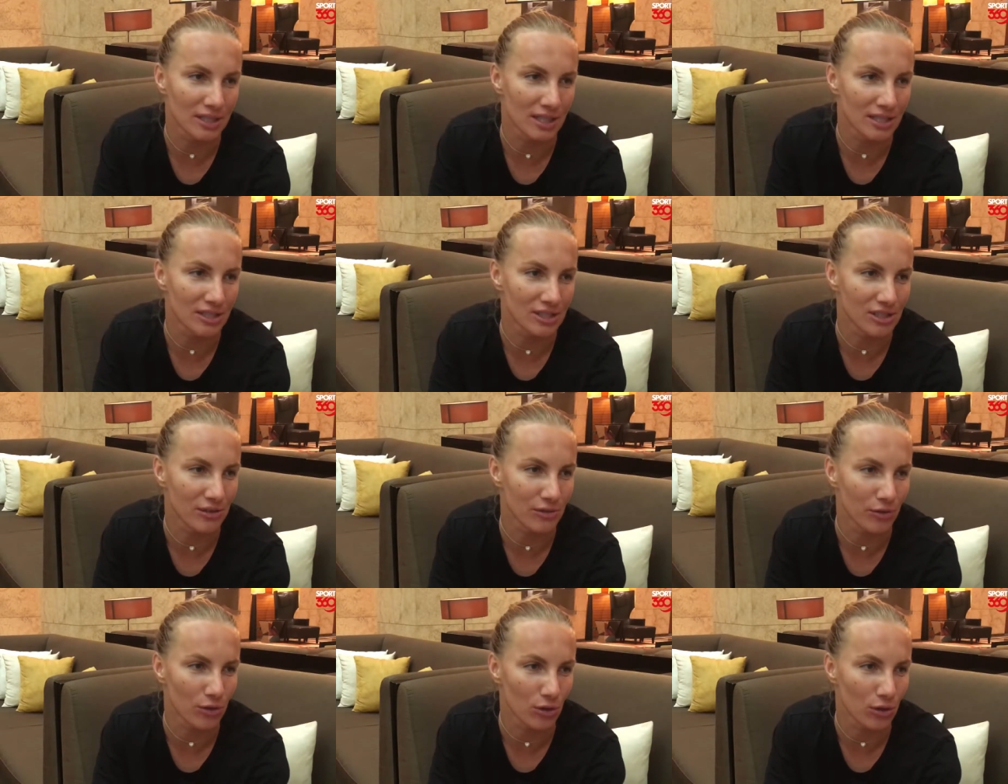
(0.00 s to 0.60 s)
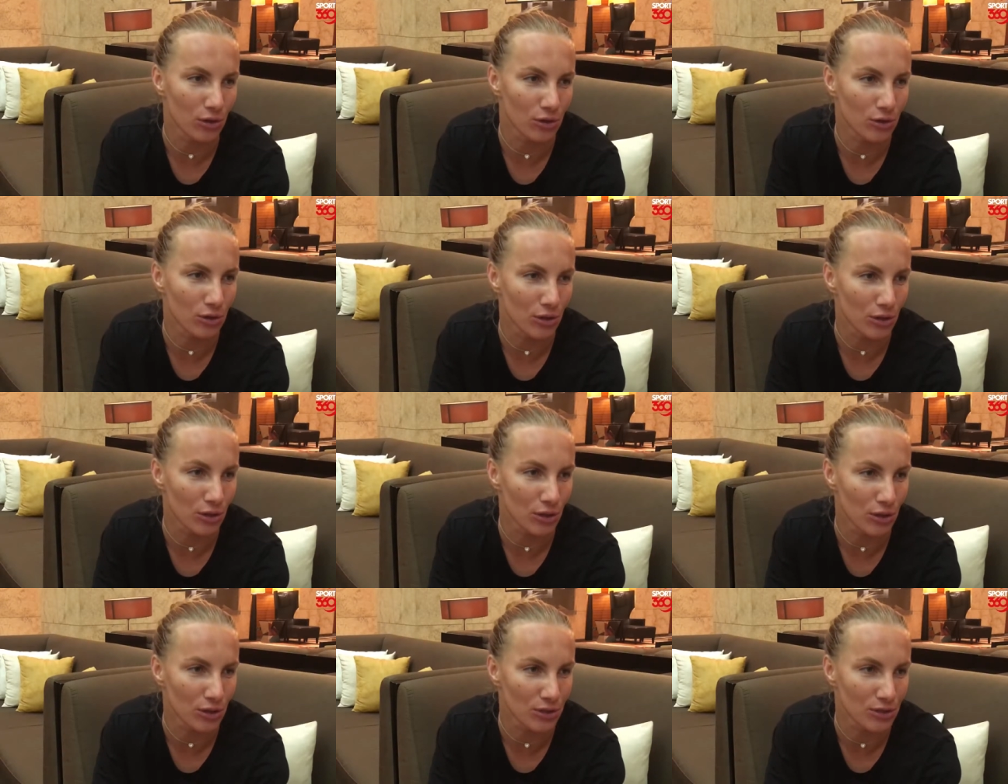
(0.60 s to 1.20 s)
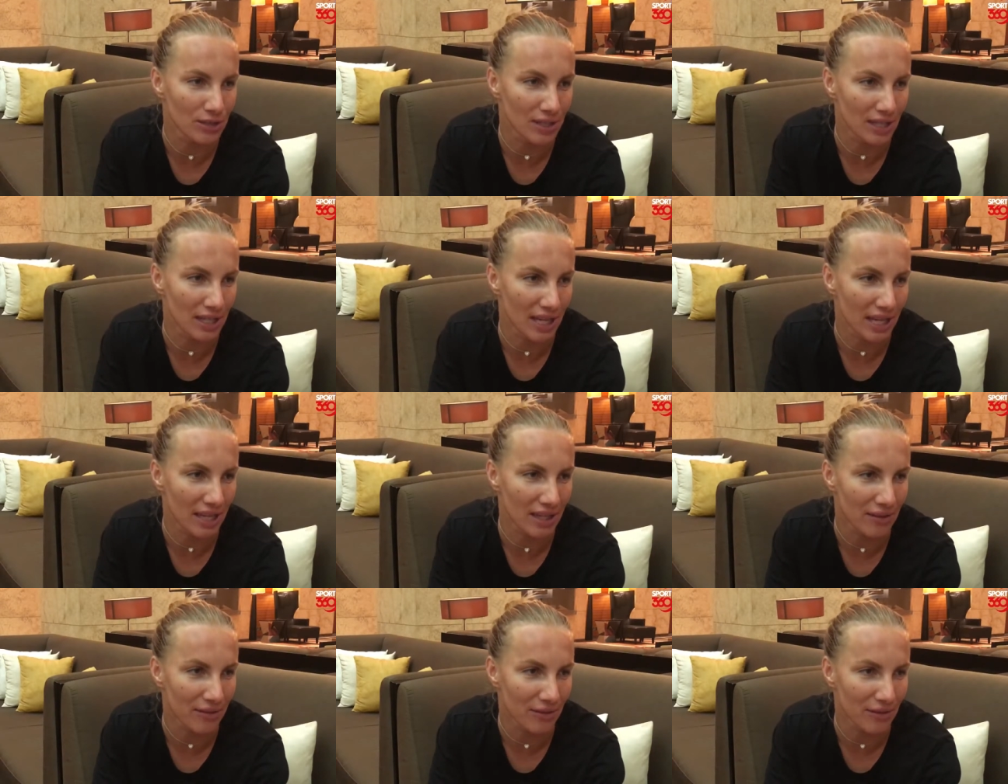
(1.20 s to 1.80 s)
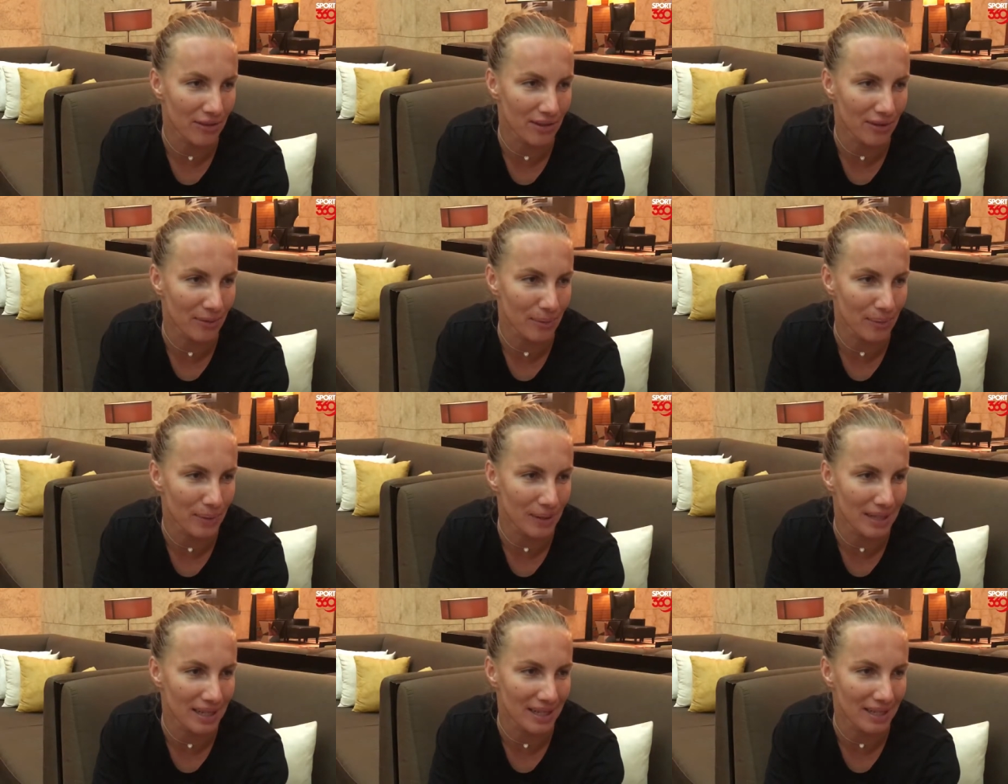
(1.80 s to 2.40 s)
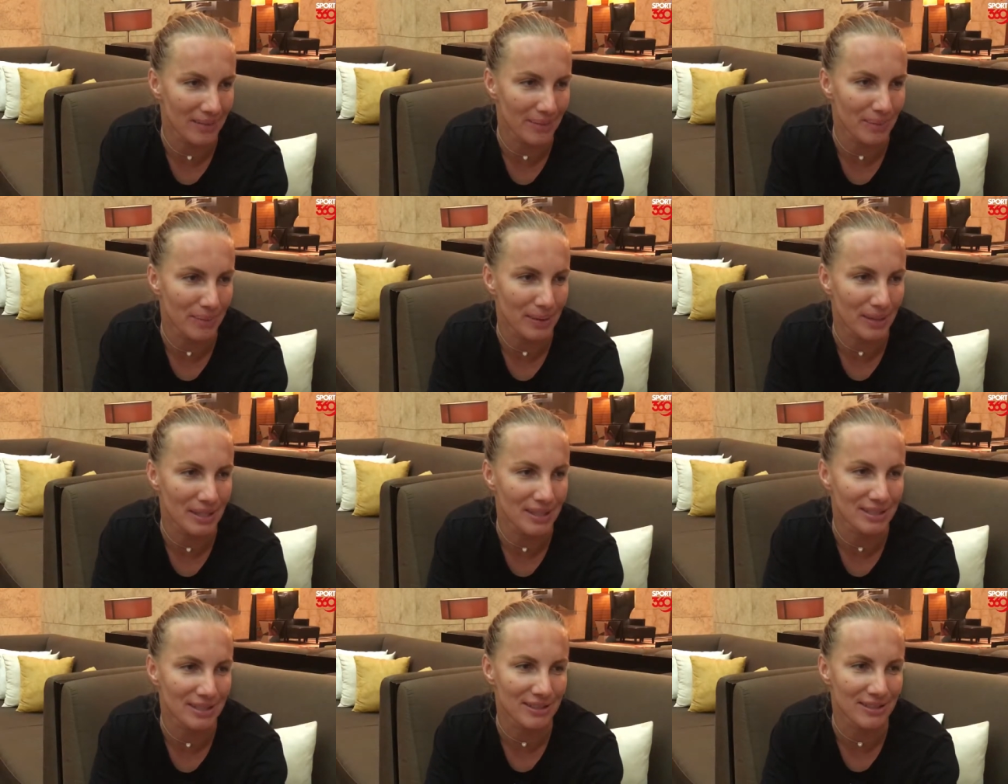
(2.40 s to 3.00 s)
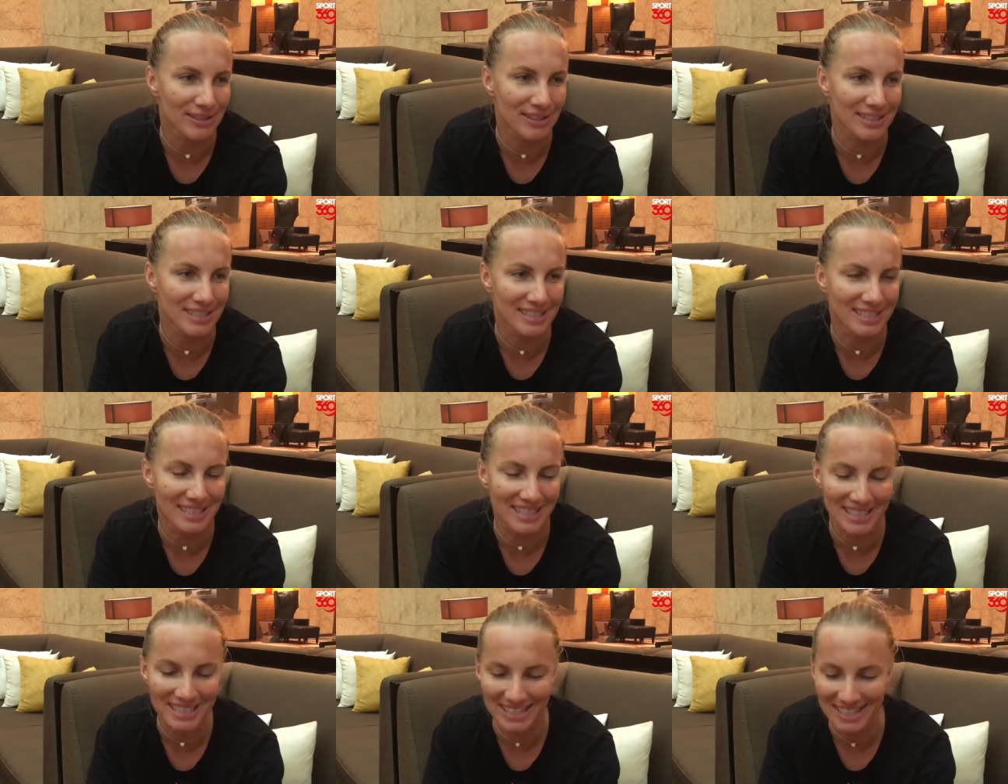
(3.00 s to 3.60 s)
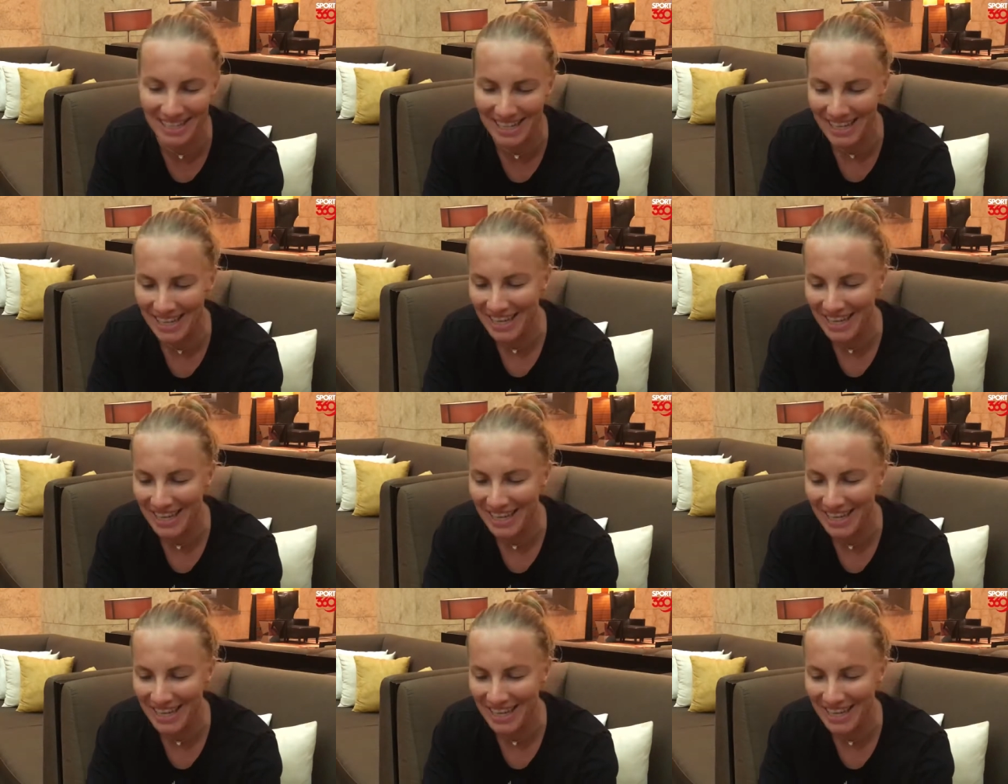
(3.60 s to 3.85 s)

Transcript: tells she forgot to close the gate for the pig. And pig is on the street.